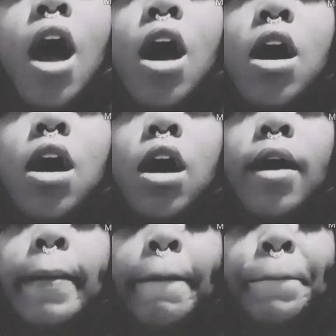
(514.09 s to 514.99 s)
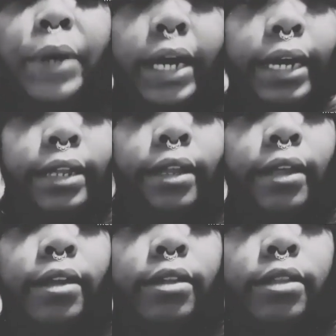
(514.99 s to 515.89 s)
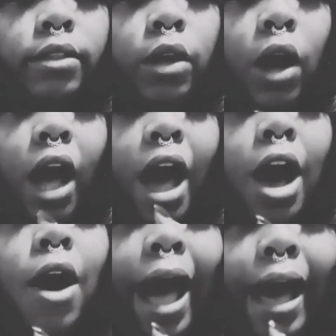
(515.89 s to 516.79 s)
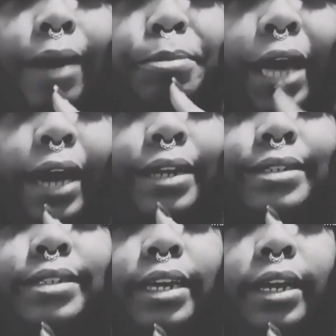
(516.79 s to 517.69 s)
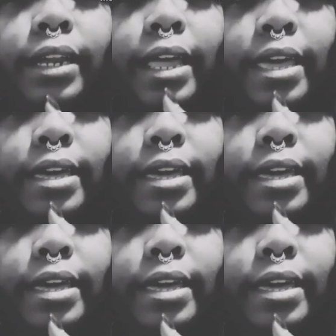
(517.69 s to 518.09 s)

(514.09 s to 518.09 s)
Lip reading: But how I'm kind of seeing it